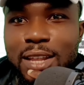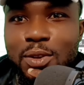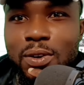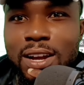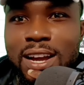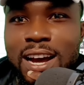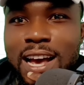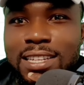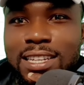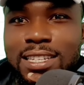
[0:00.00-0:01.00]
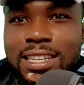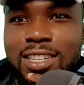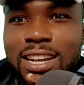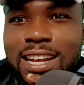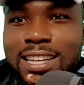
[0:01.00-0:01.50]
I know
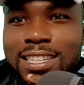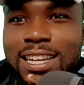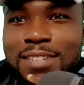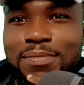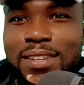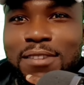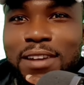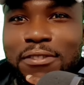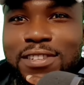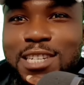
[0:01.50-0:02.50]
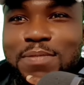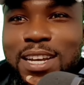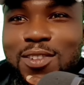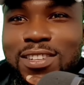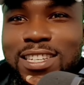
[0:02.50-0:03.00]
ICT traders, I feel
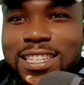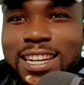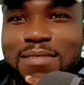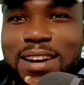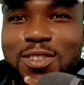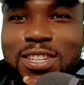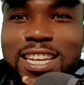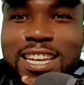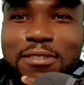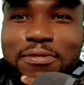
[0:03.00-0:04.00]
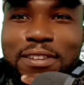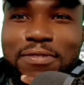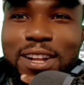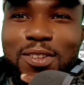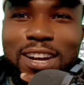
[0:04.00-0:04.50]
speaking all this together, did you hear
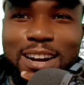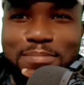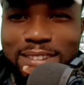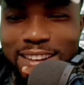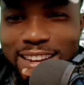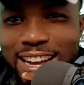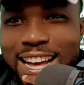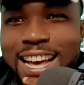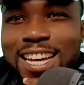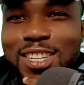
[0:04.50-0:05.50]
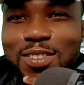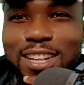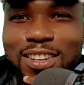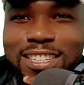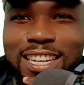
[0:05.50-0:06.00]
fair value gap?
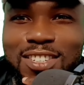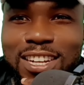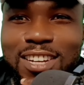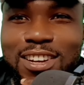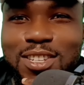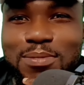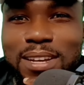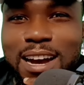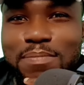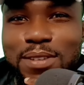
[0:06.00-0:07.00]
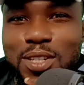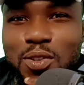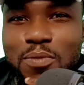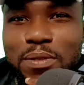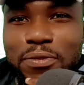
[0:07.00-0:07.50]
You are not actually going to be happy.
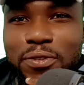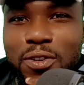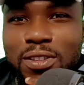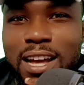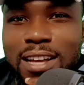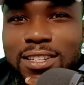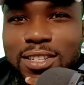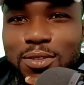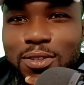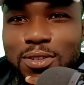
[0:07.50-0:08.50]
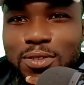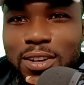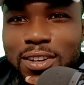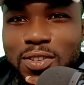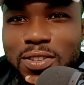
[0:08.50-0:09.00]
So before that zone,
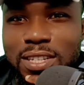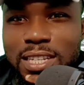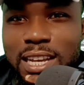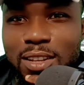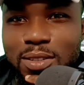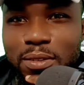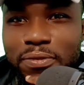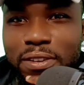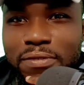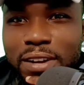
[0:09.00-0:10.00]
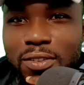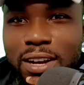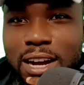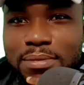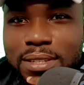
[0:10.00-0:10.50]
you're going to see a lot of fair
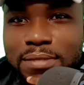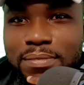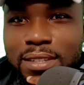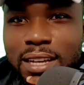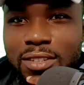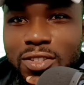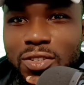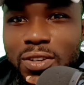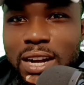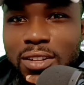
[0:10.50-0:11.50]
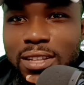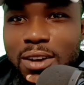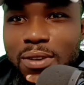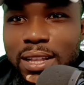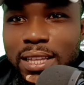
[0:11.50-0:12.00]
value gaps. There's also
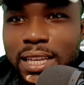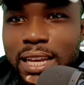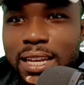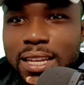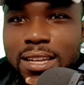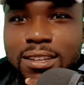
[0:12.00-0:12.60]
another one here.